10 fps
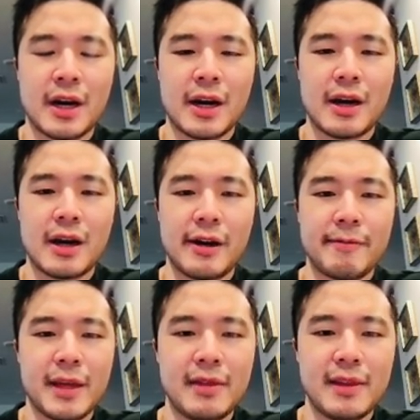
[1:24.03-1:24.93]

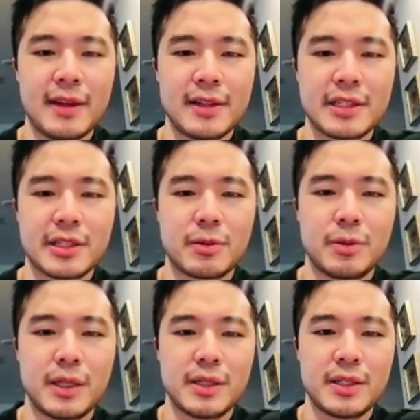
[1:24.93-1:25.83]
In this,
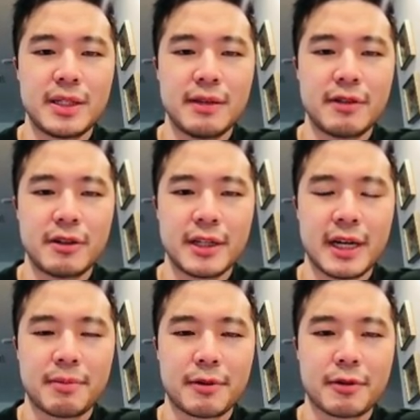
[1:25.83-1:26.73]
we see very
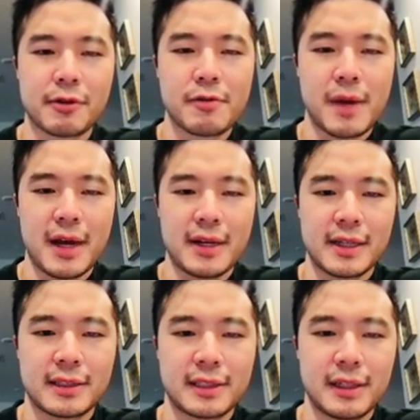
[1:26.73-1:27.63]

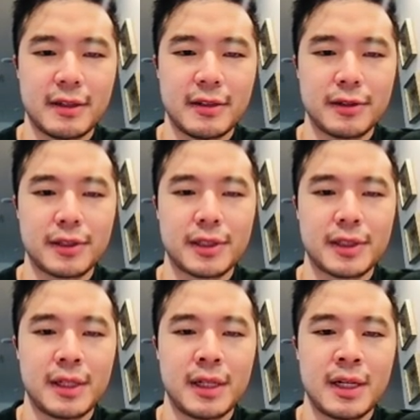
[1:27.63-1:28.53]
hyperchromatic cells,
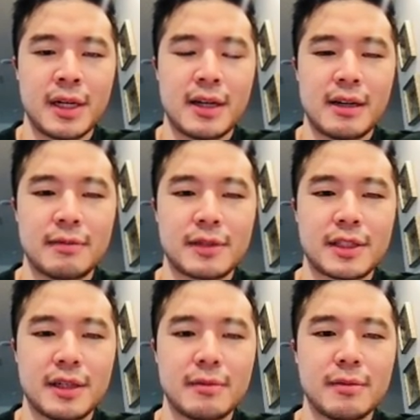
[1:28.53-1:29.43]

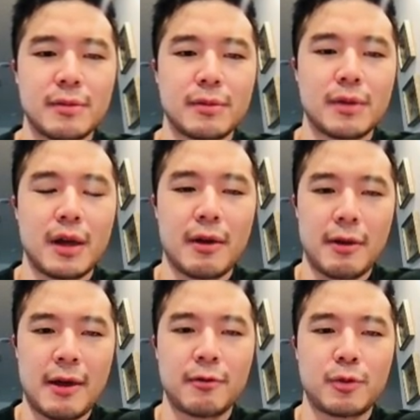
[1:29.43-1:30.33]

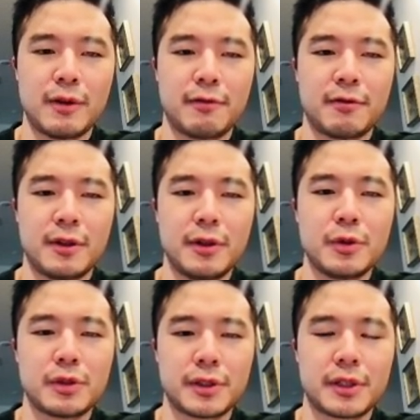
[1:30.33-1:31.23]
and with
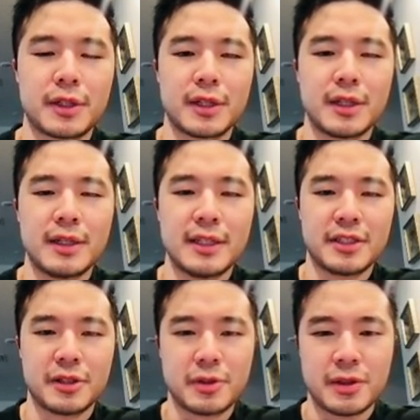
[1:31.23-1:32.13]
nuclear
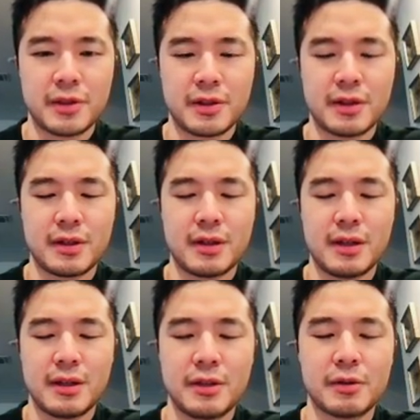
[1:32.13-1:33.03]

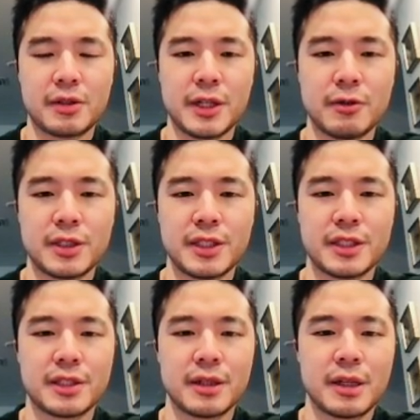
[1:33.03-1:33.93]

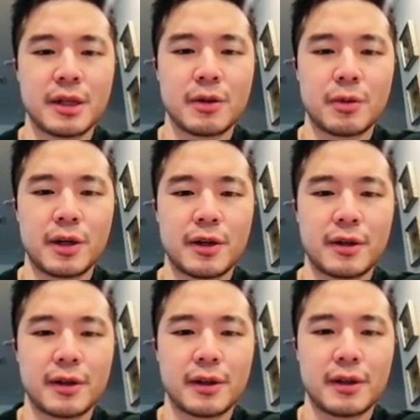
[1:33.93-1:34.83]
anisonucleosis,
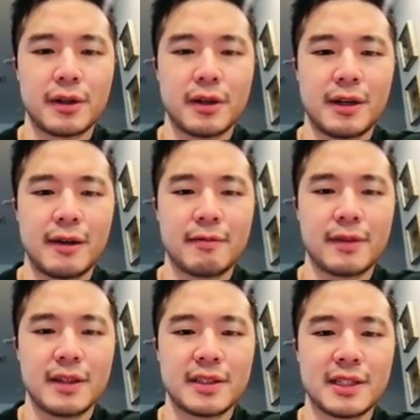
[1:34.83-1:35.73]
where
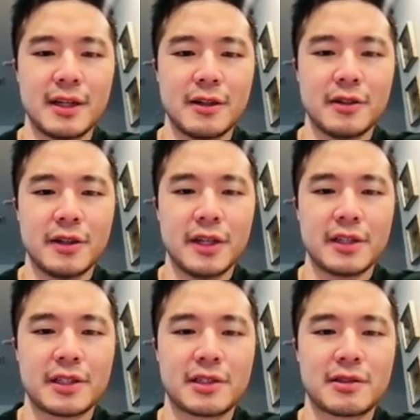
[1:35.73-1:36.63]
this cell
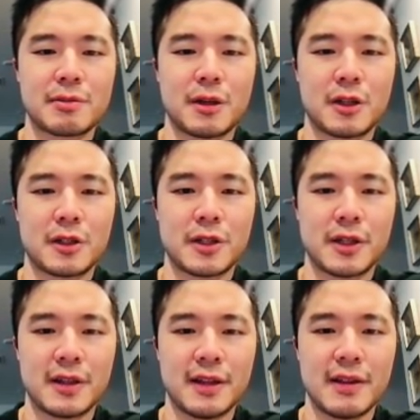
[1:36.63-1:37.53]
is
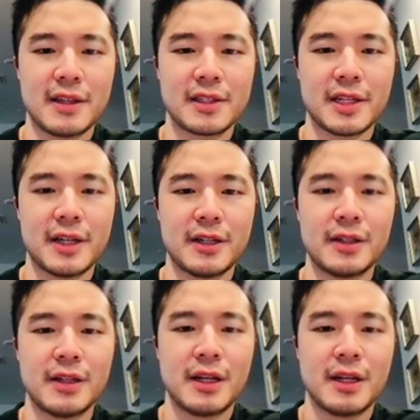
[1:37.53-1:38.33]
smaller than this cell.